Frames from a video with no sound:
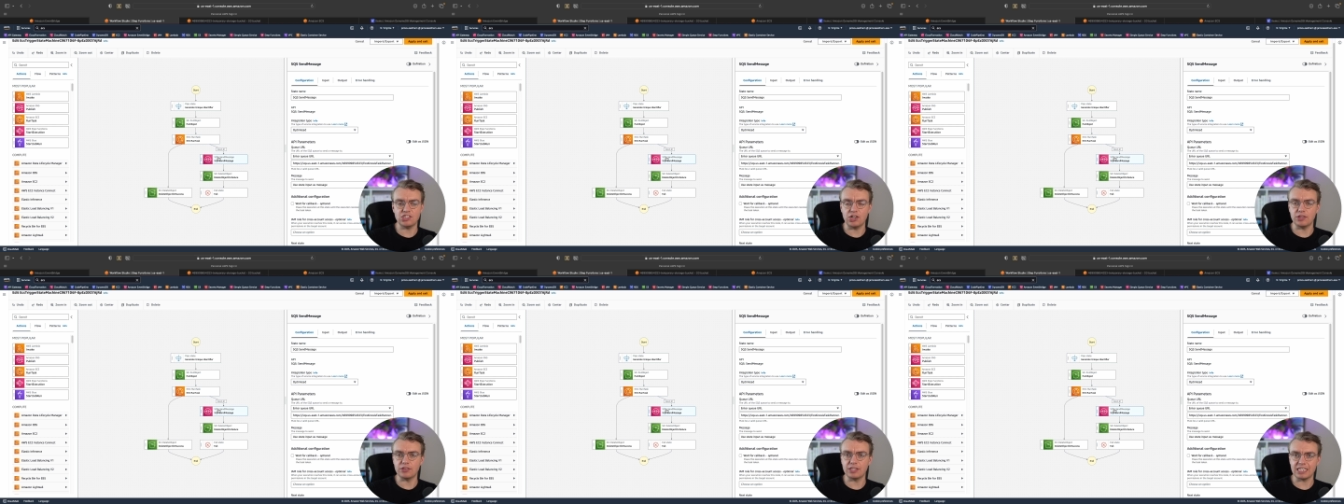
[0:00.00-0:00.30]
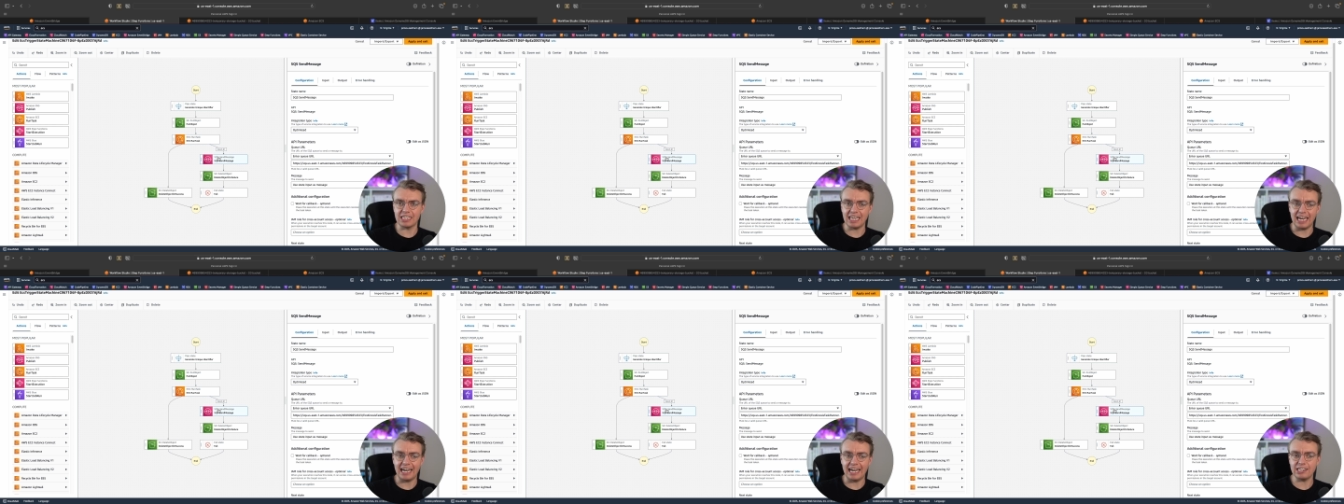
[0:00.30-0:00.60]
And the
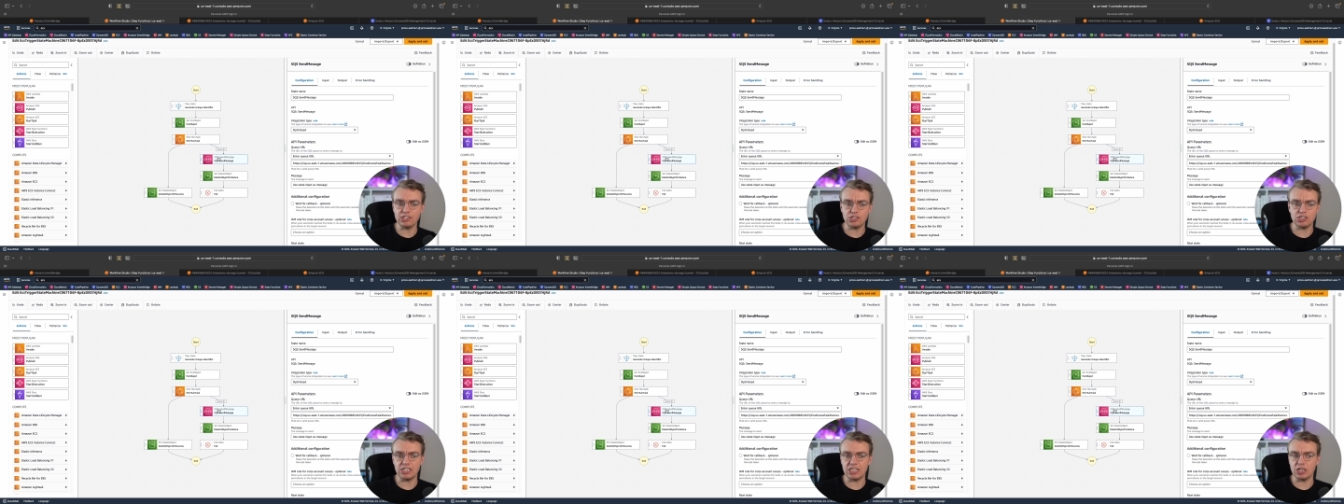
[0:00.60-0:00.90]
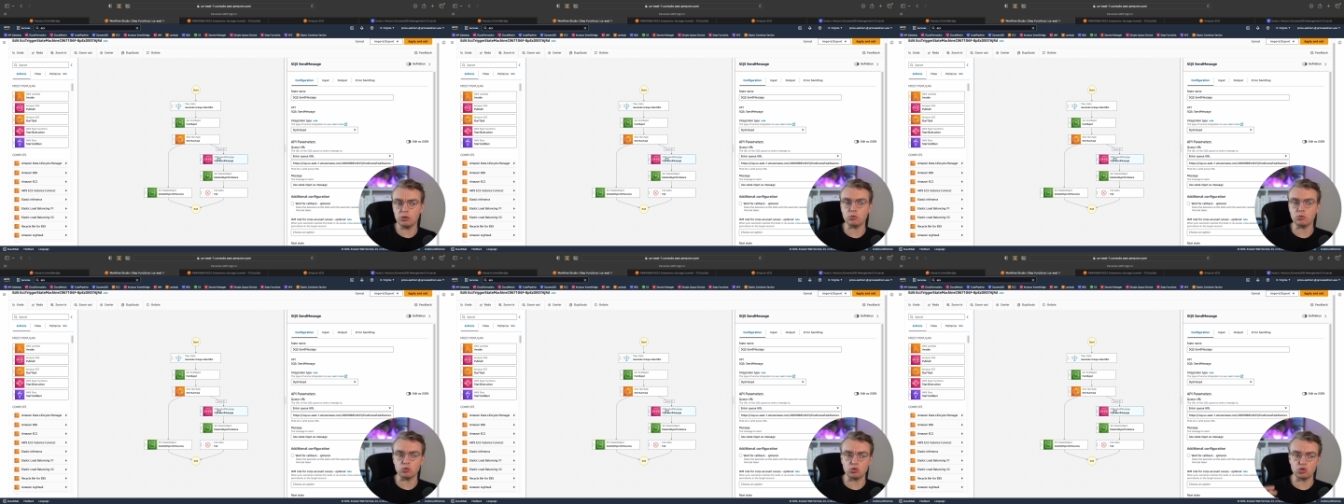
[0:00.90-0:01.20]
catch here
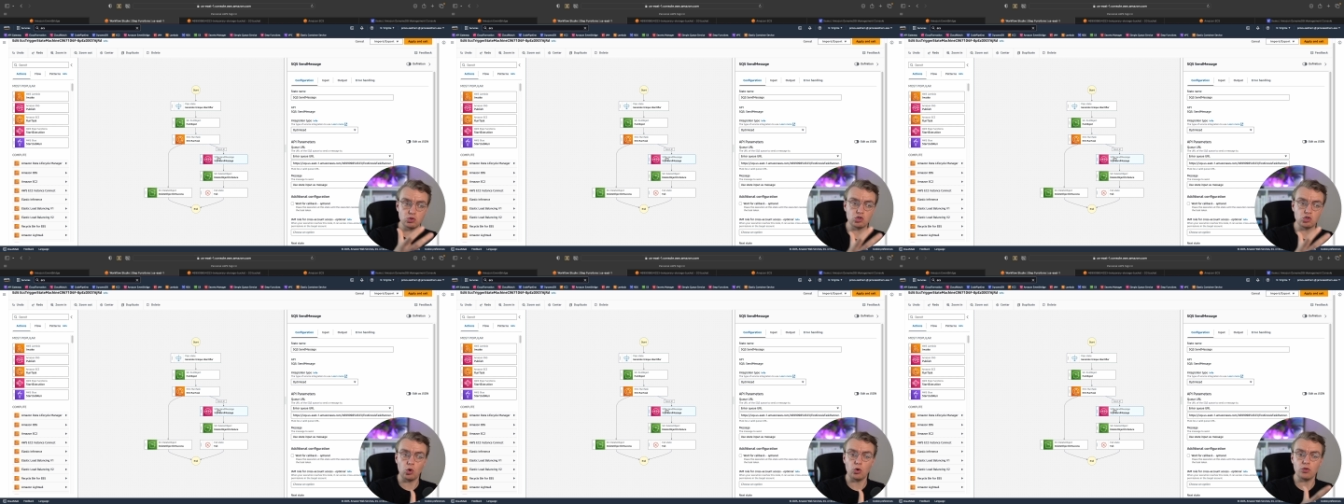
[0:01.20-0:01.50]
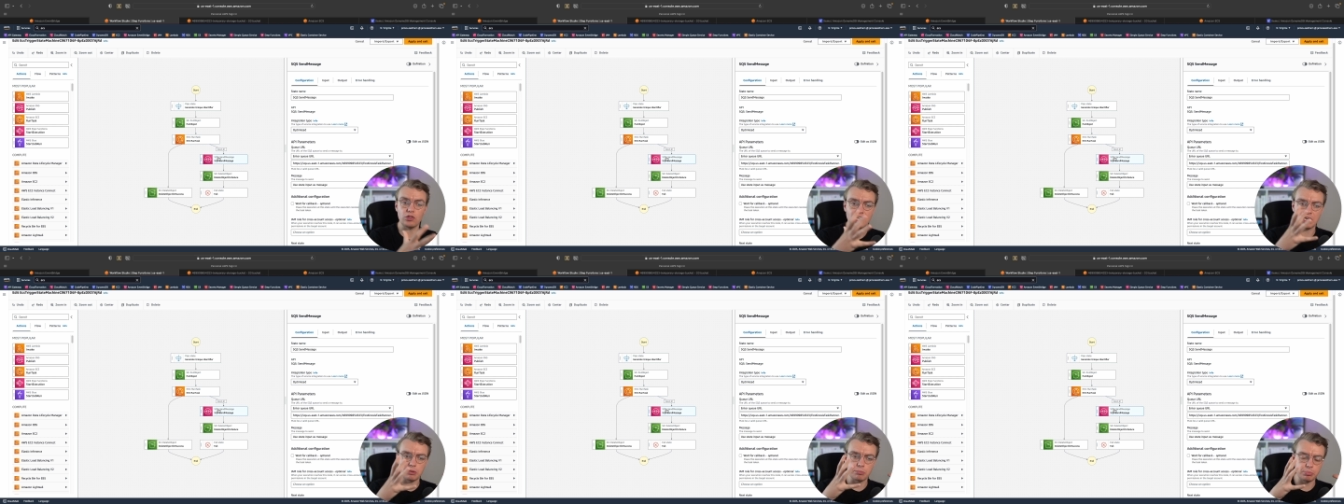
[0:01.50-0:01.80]
will store
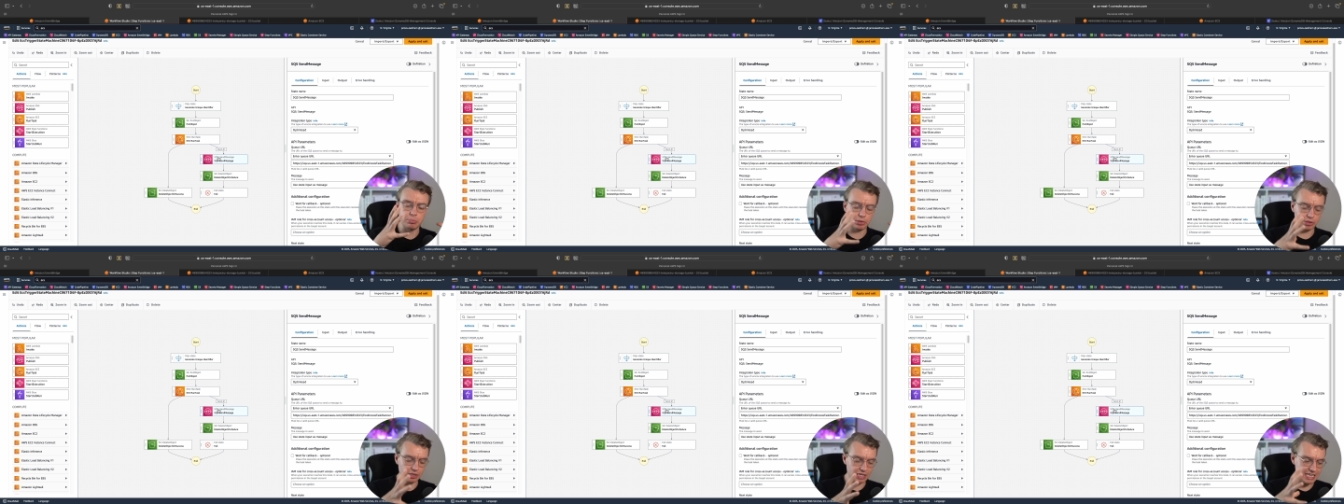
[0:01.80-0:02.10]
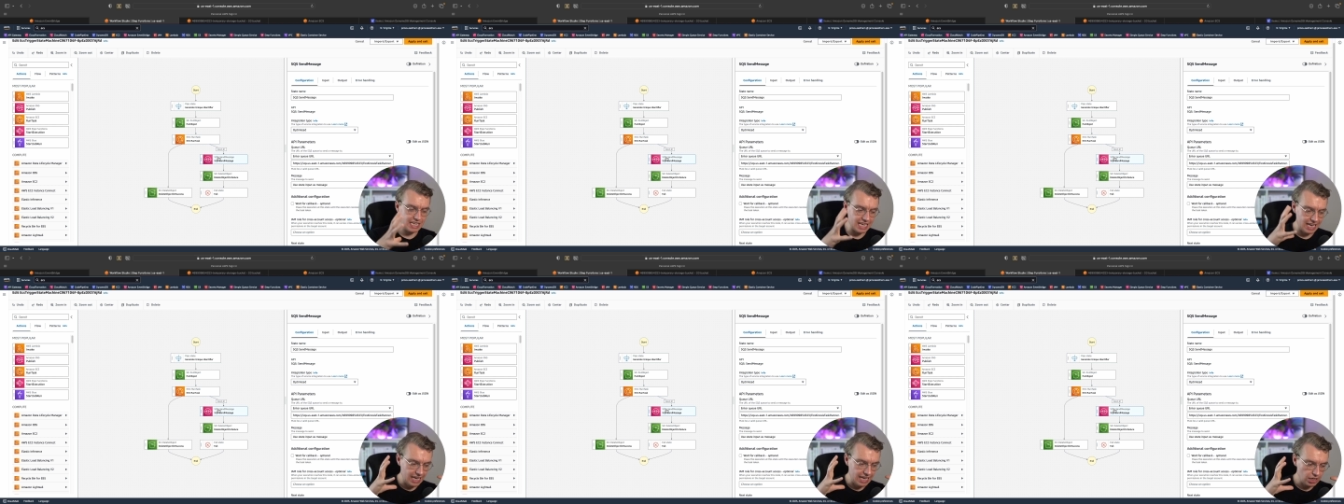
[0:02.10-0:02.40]
the
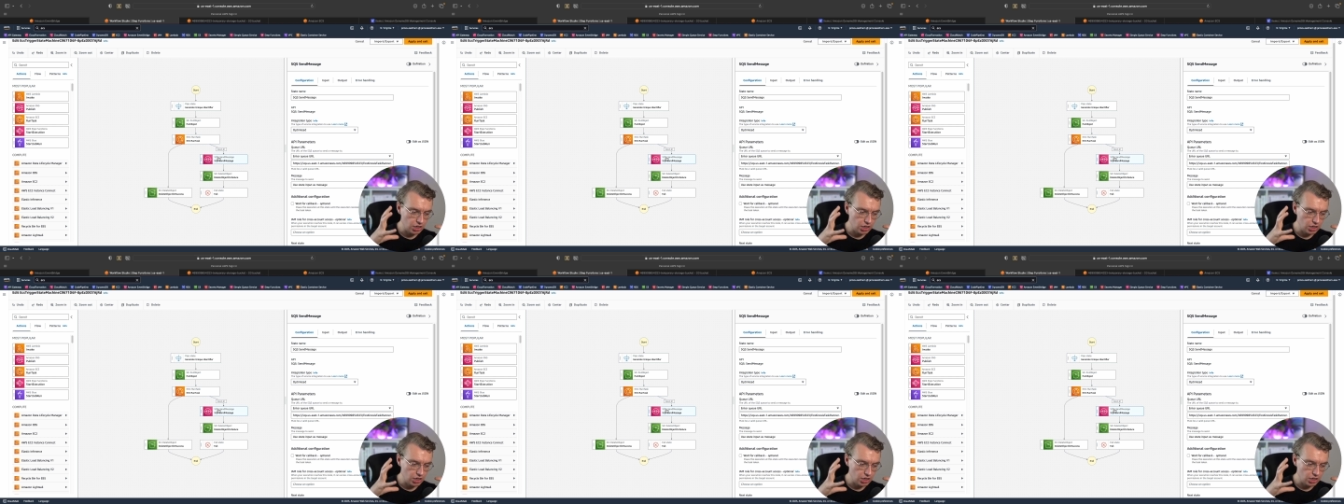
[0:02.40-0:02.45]
complete